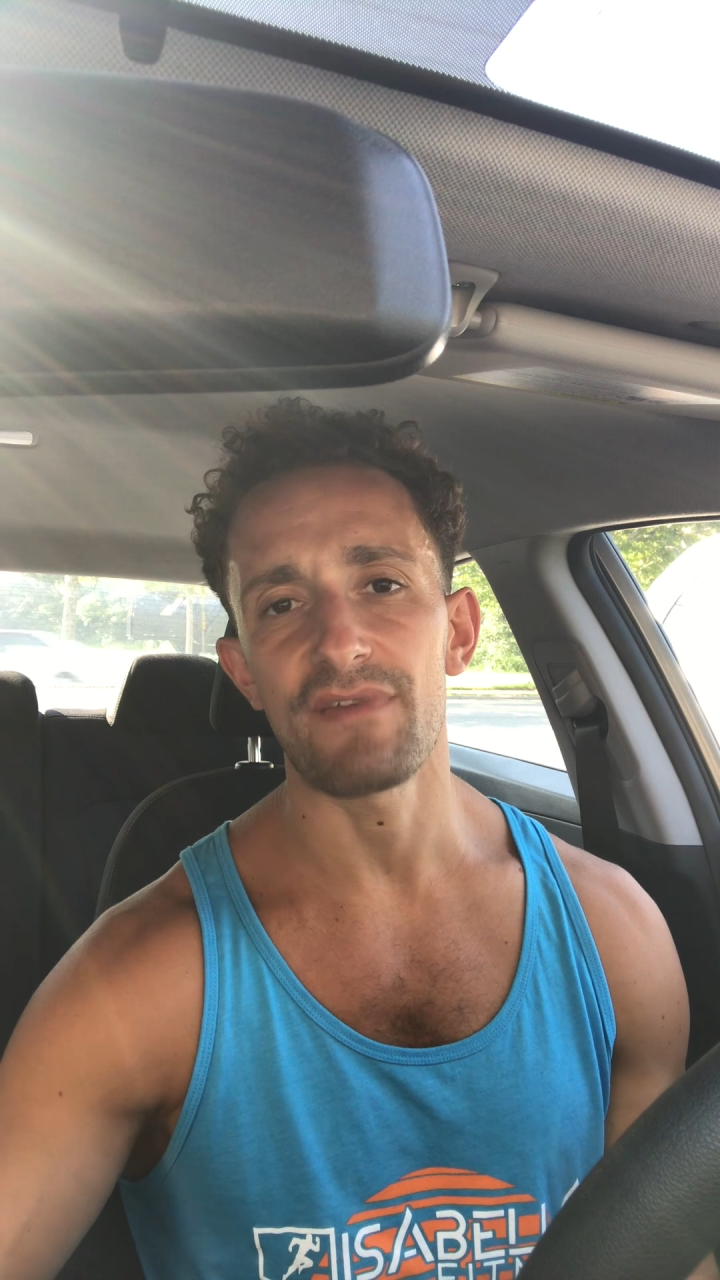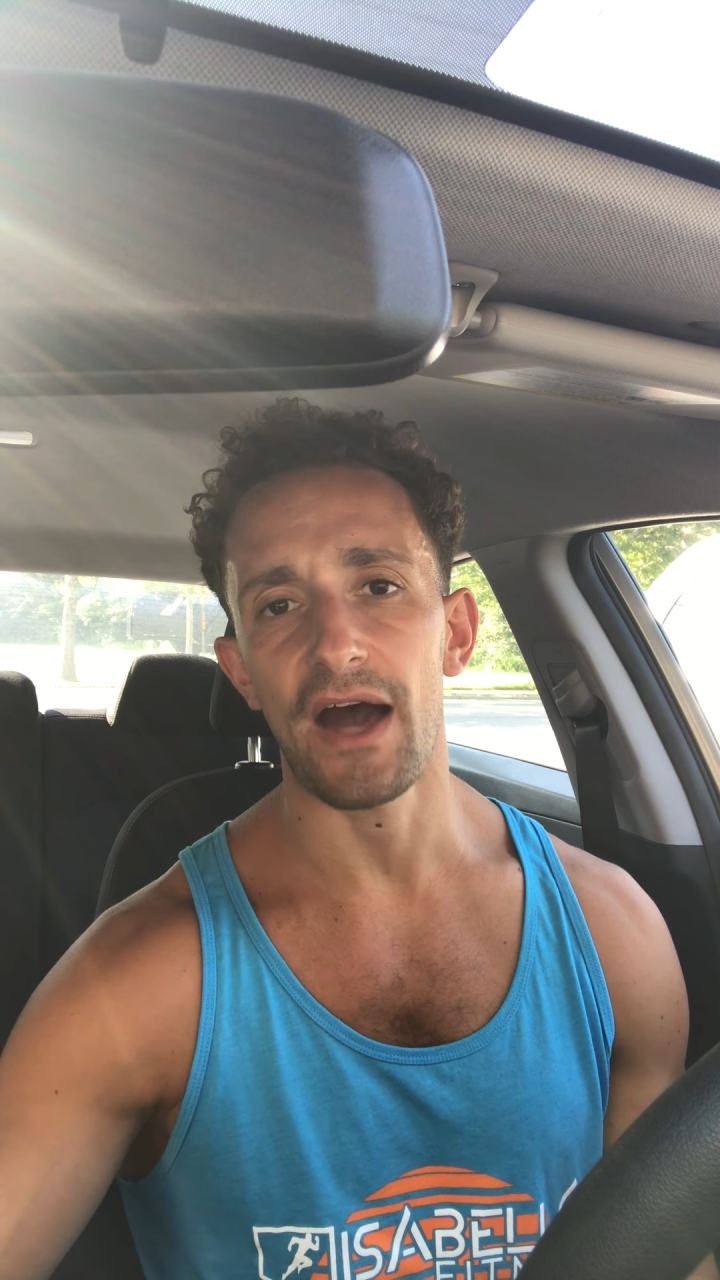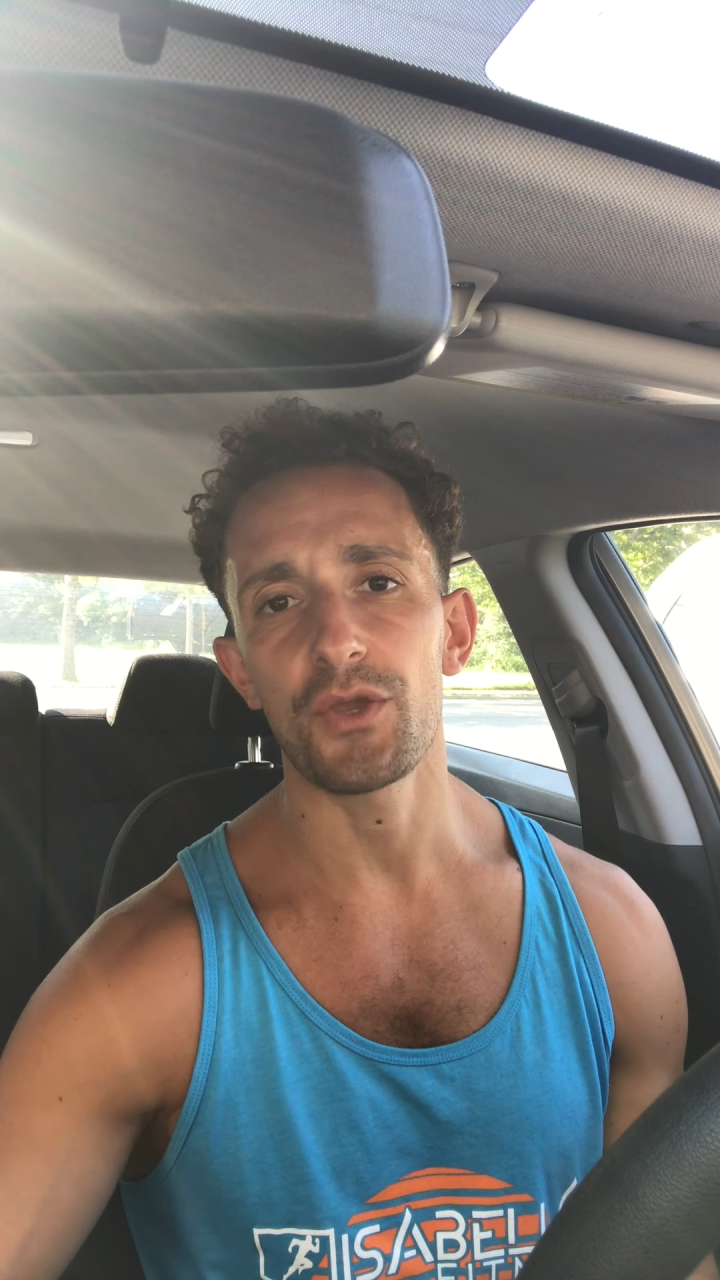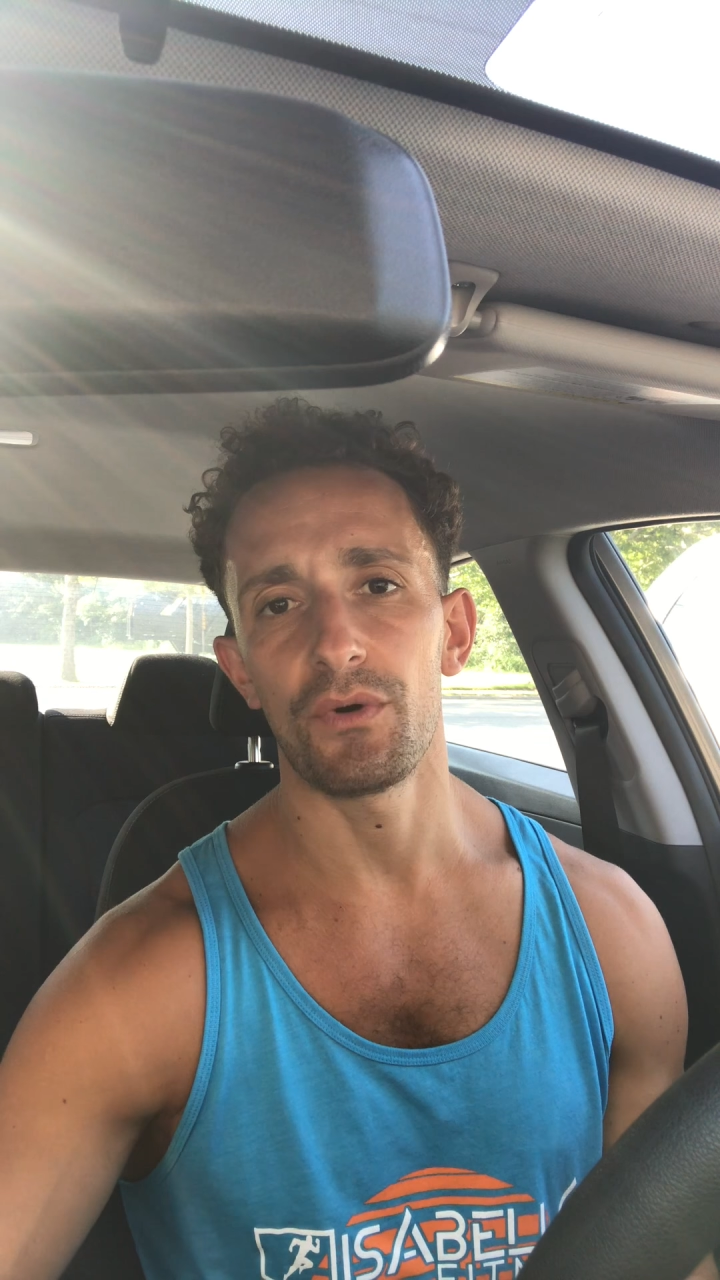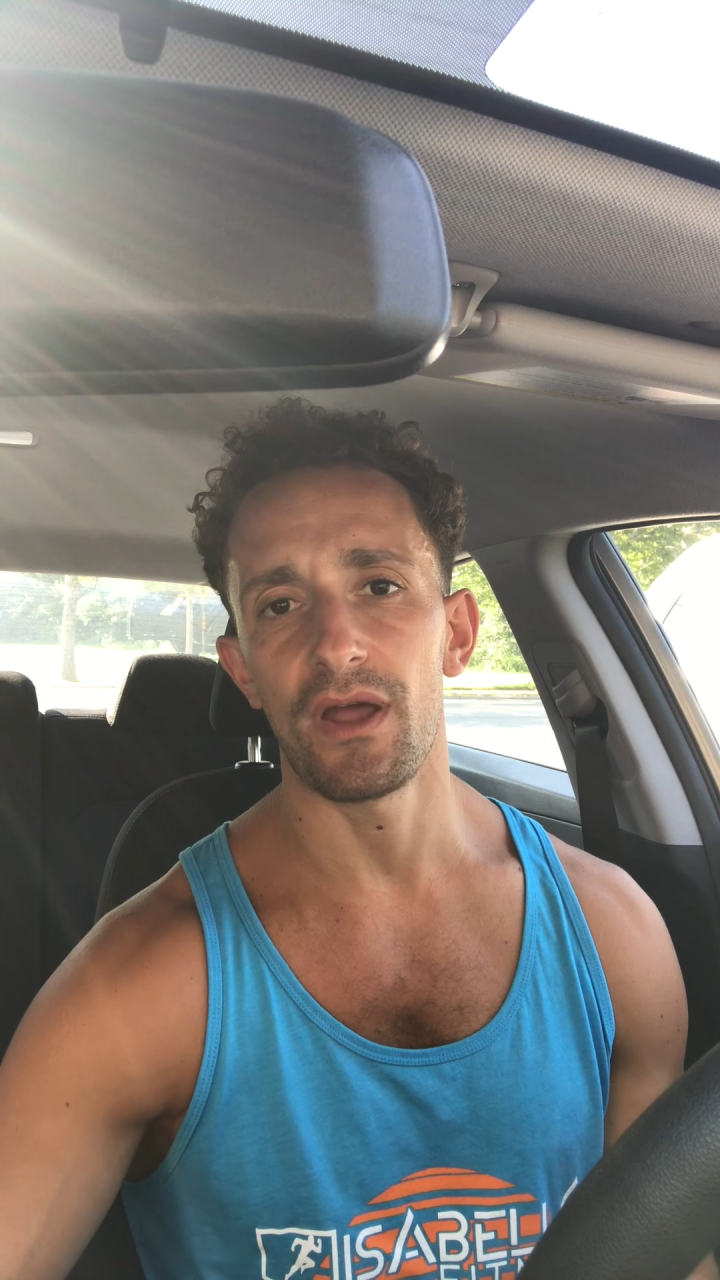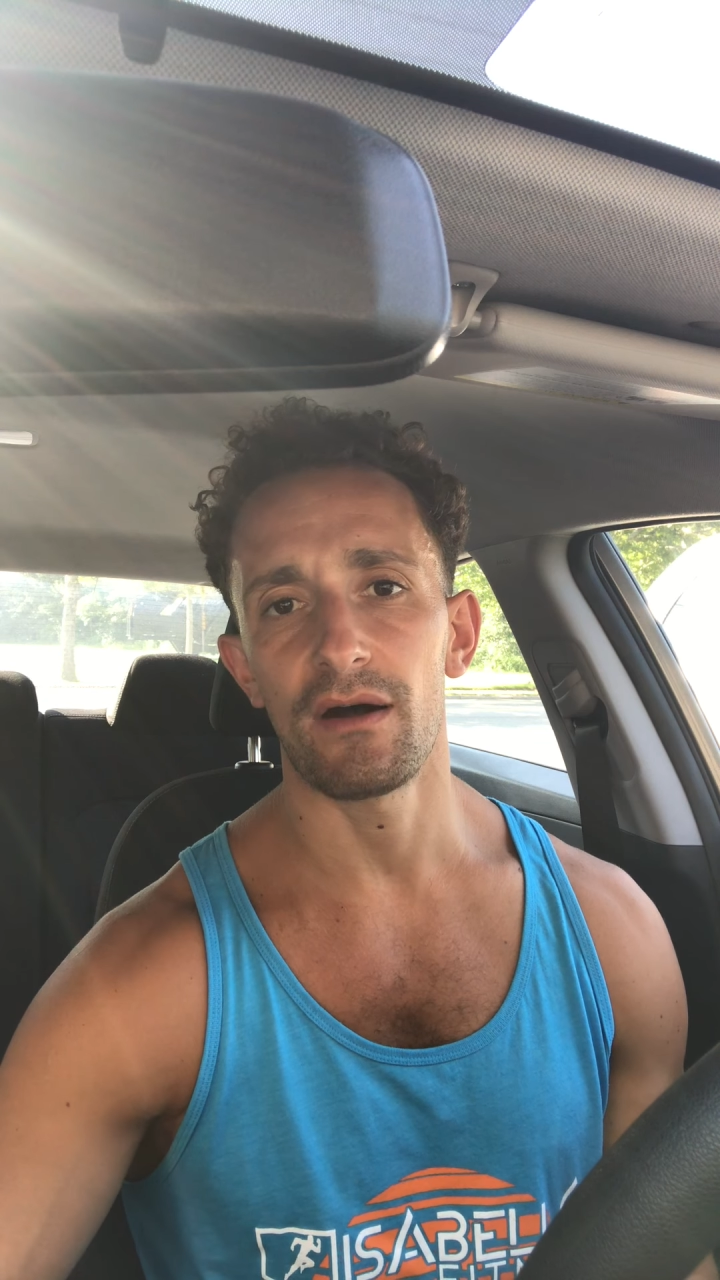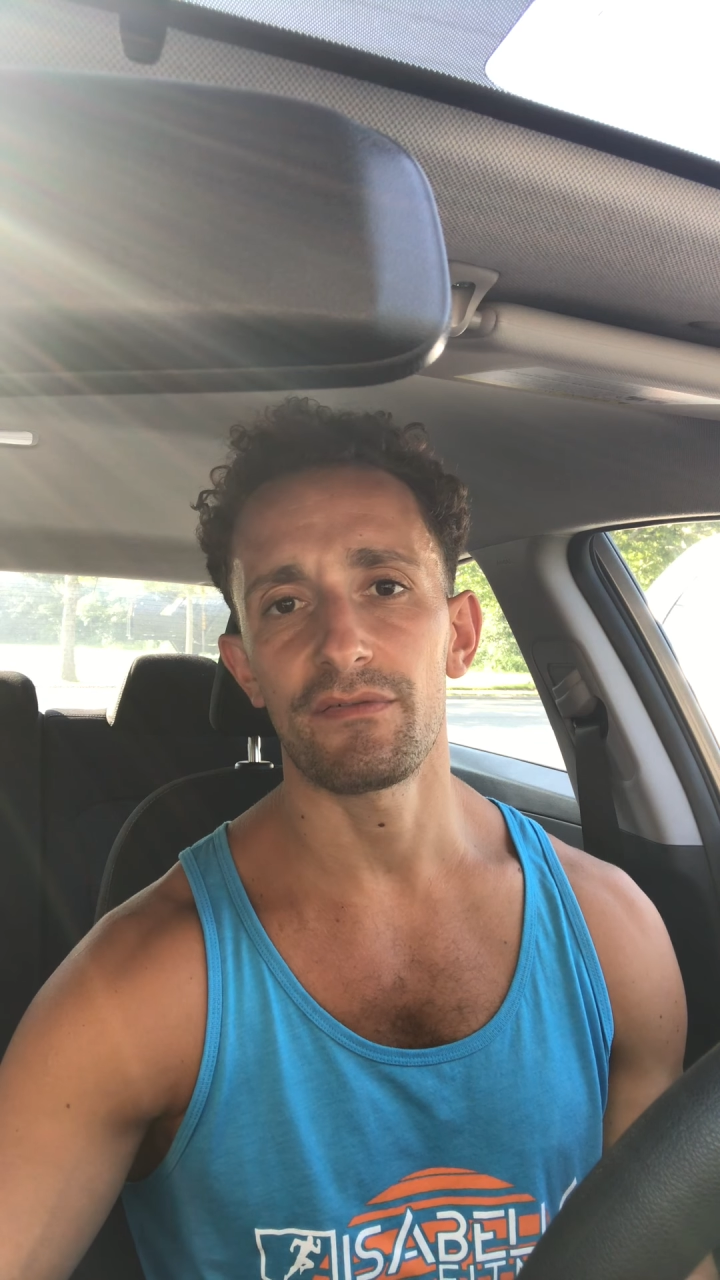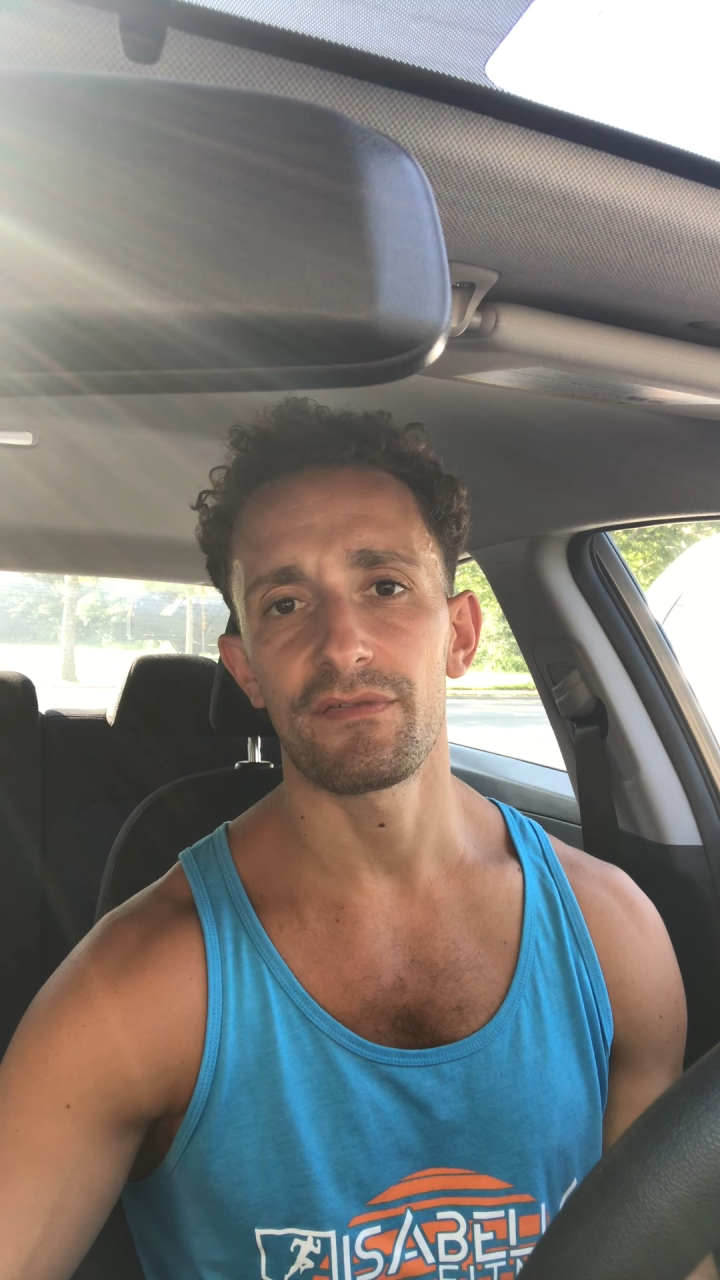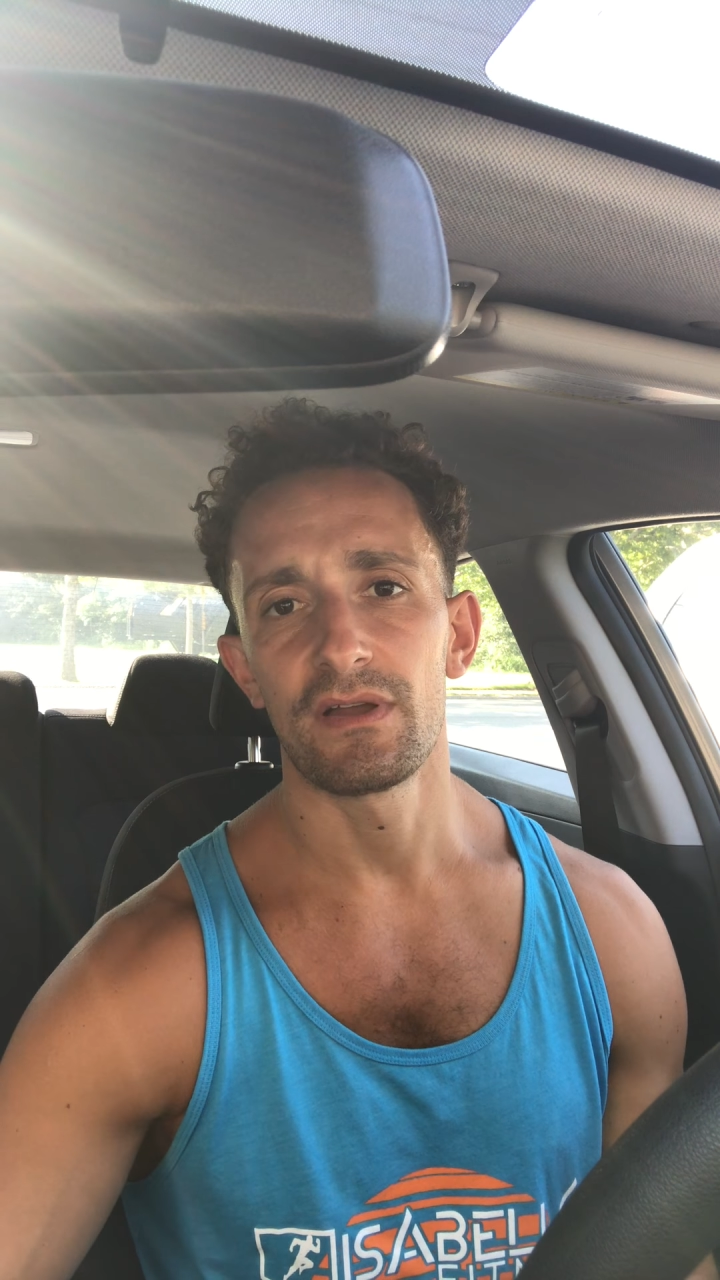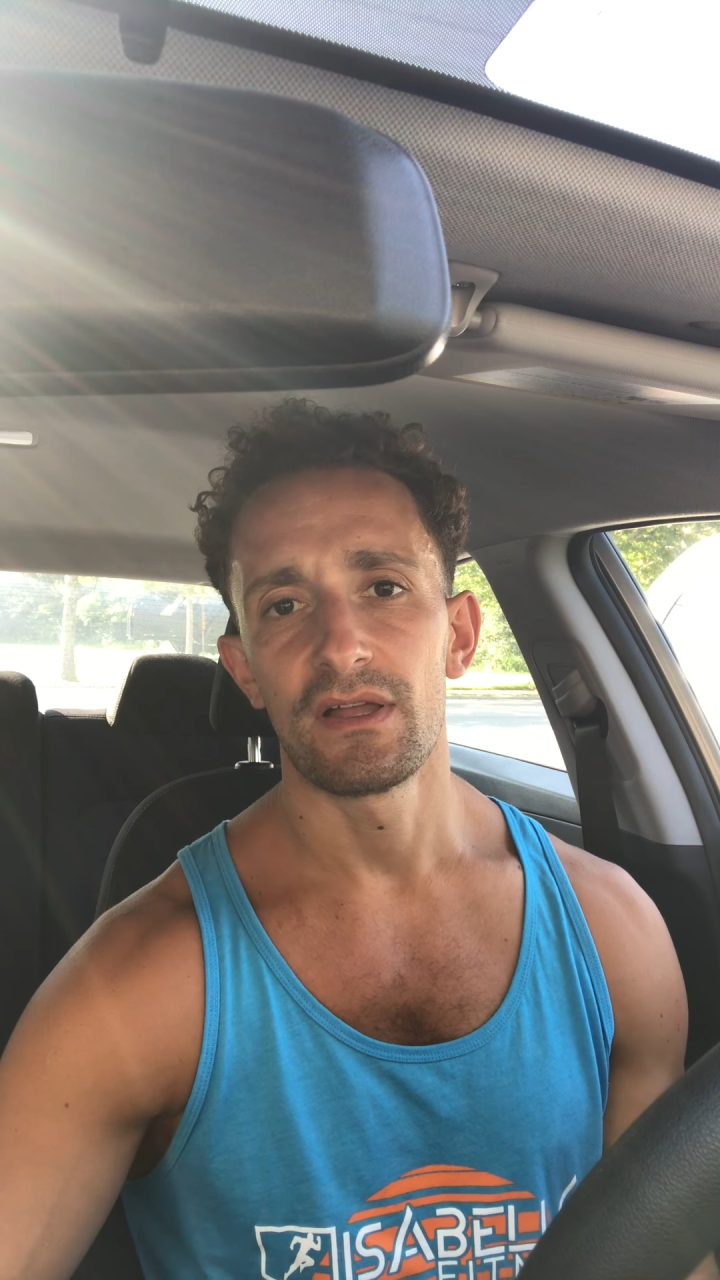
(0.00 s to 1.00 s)
value
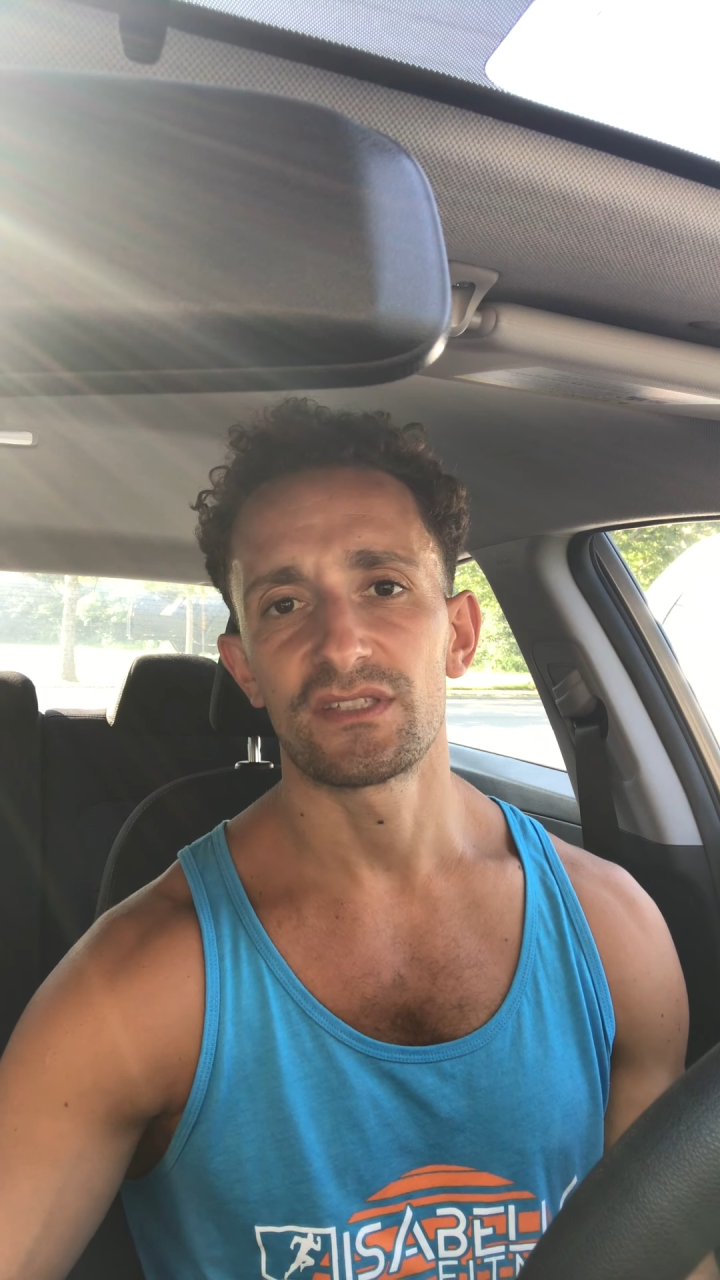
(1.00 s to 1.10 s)
enough